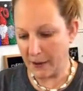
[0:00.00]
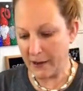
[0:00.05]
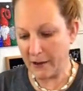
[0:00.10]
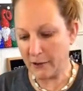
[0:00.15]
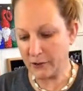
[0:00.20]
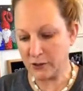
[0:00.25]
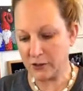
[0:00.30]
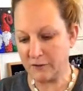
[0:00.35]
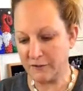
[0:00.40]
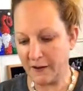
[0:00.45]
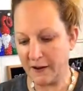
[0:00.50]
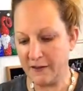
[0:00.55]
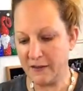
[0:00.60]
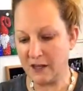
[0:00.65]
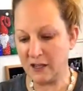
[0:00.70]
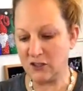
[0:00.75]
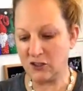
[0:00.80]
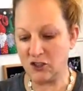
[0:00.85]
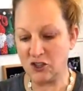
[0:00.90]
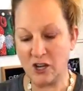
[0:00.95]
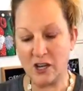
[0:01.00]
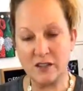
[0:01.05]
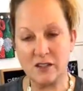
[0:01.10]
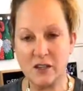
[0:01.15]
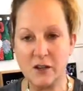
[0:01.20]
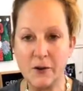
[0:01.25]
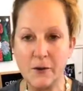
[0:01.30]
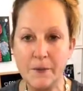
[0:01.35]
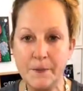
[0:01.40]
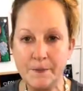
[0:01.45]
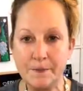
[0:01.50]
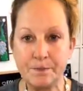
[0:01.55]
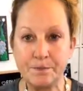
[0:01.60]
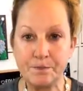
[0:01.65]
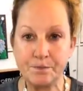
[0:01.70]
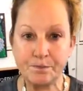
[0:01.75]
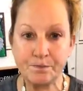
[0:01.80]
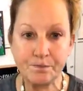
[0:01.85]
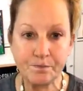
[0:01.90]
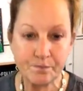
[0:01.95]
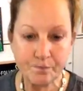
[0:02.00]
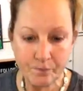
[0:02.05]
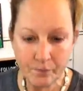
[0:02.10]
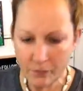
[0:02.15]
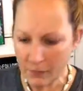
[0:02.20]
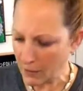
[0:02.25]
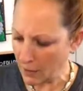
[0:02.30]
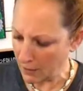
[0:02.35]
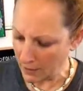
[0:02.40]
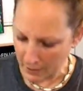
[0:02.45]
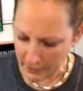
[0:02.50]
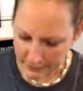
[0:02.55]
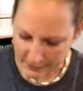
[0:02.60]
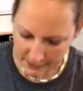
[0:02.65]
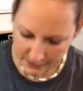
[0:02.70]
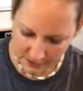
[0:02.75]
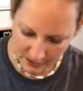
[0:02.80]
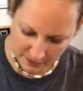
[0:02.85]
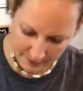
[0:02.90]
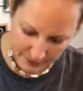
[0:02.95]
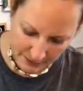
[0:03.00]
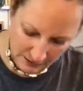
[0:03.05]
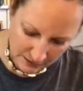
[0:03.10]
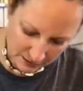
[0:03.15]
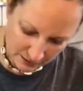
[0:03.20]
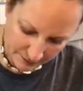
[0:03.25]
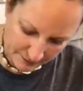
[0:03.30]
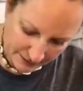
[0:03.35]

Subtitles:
I also find that gesso tends to be a little